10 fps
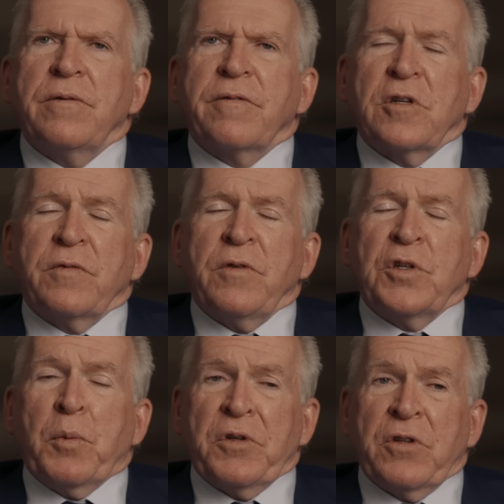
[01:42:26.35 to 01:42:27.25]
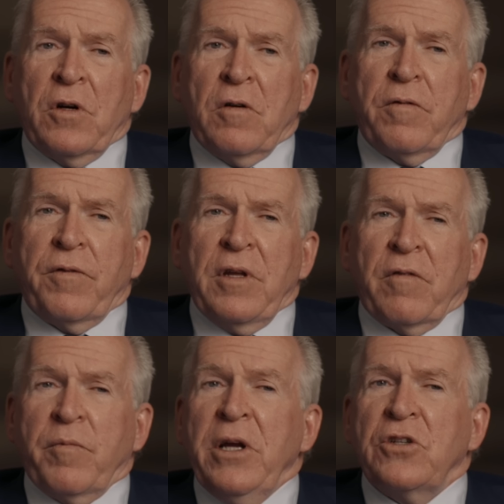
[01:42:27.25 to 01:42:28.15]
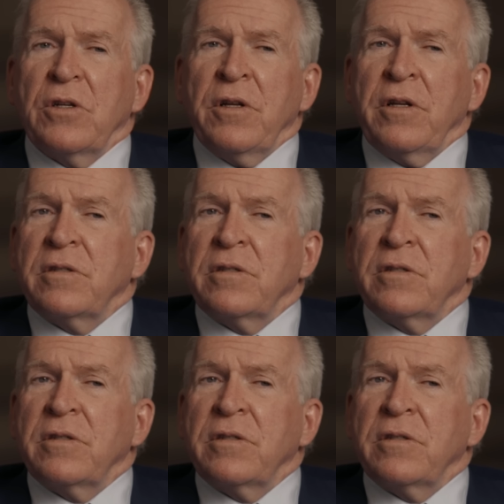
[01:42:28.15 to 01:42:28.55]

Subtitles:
first of all, to preserve the information and the